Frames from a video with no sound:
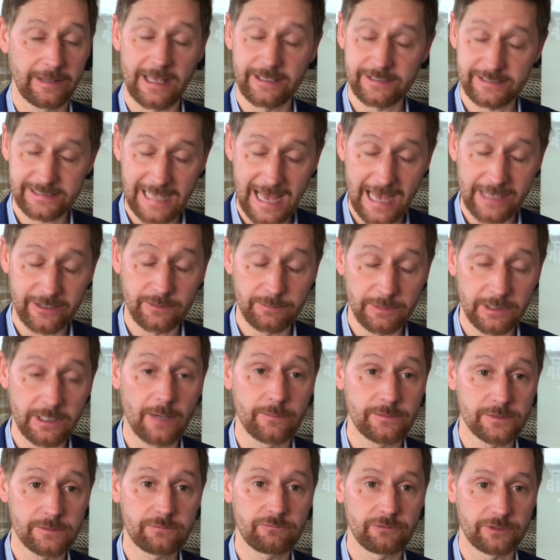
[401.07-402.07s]
That standard
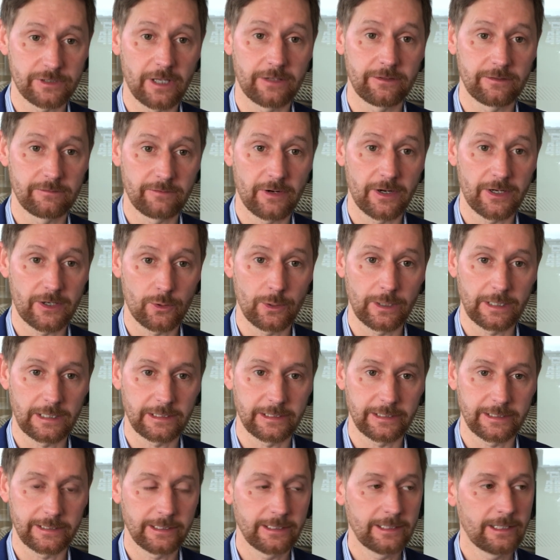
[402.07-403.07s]
becomes redundant very
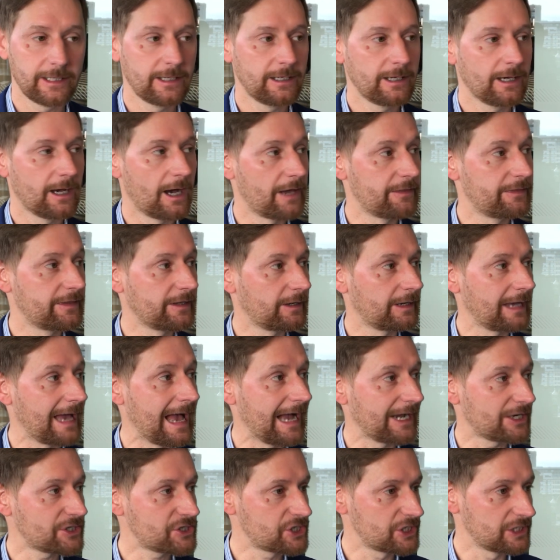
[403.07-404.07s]
quickly. I think
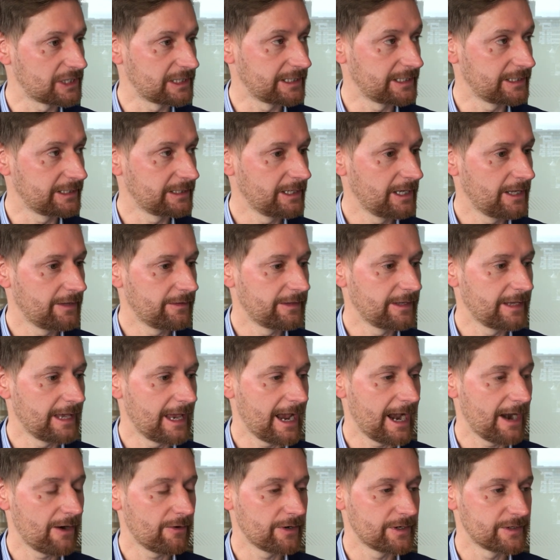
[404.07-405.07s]
actually the
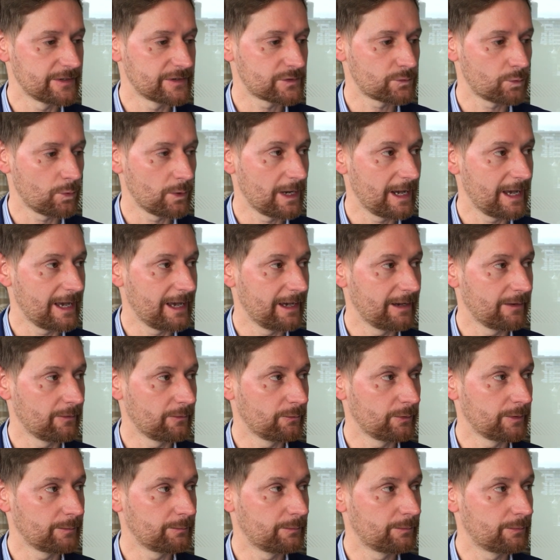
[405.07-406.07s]
areas where
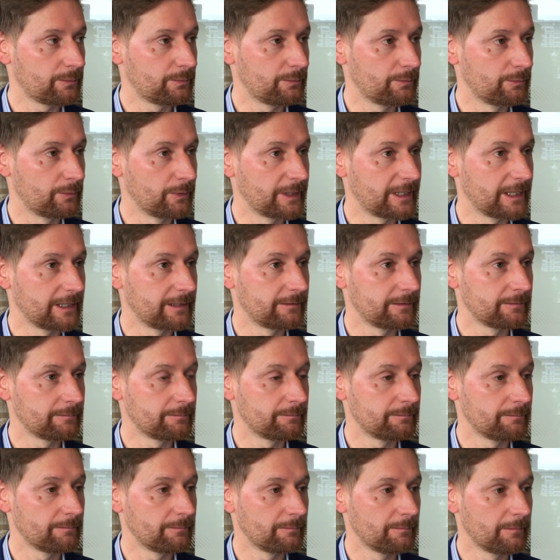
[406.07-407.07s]
we can
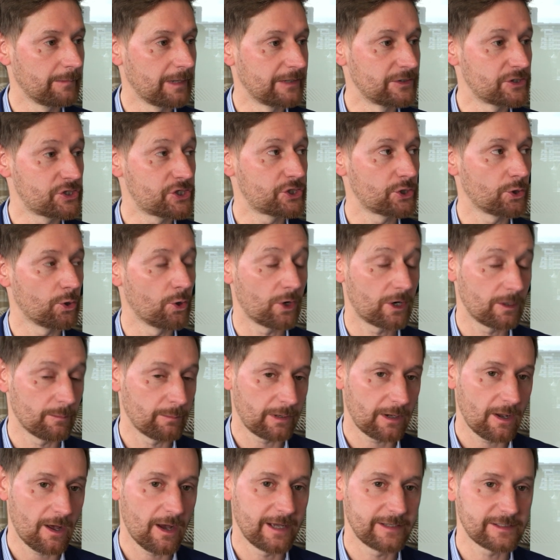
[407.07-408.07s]
ensure
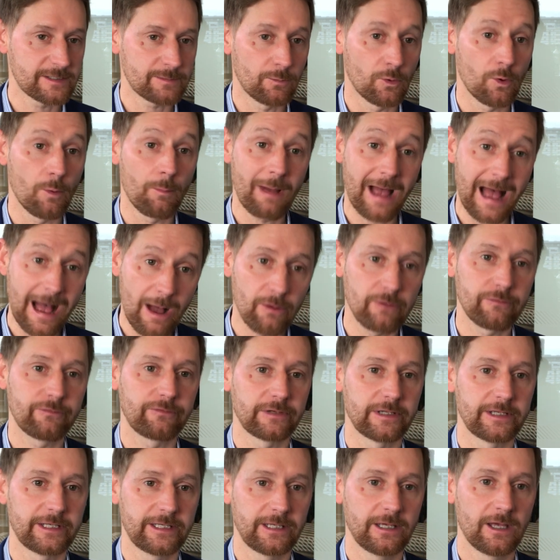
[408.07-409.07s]
compliance more
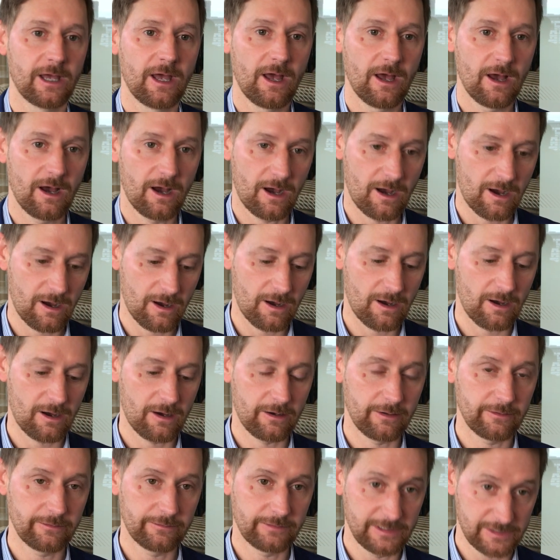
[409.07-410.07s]
powerfully
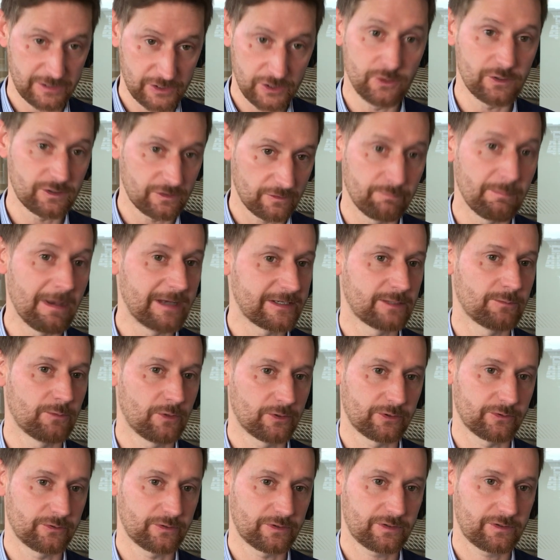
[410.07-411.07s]
are this use of
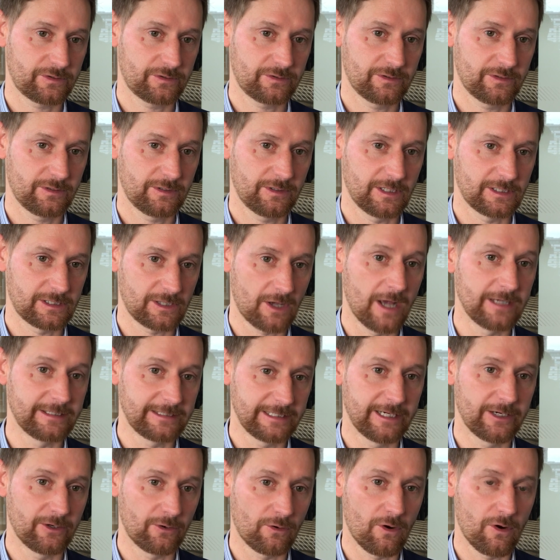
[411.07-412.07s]
metamodels. This
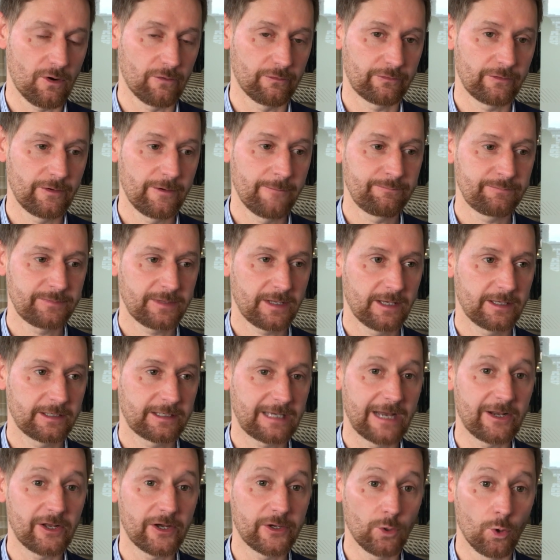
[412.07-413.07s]
idea of,
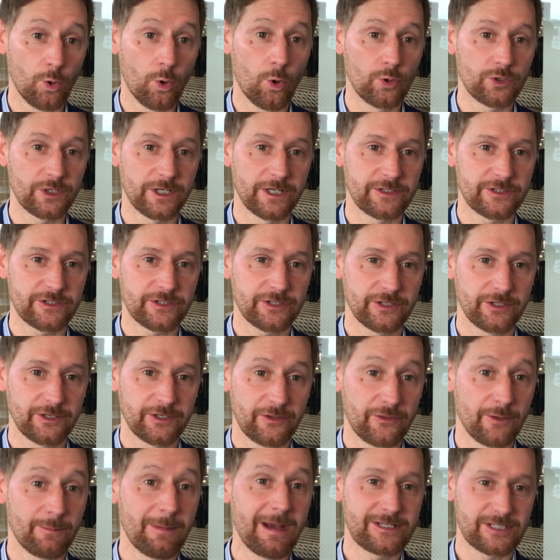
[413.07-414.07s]
can I audit
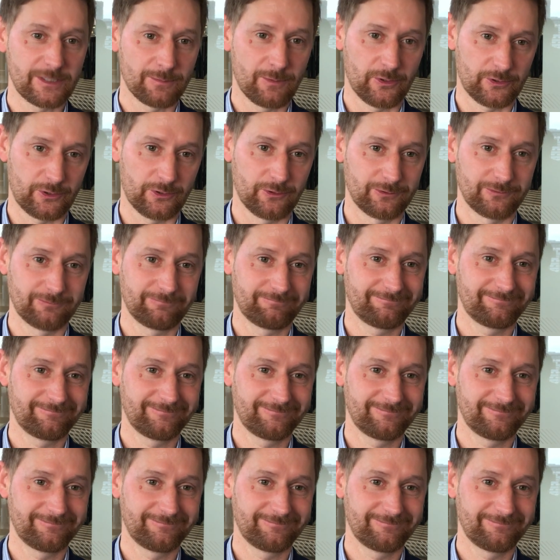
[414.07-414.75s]
the metamodel?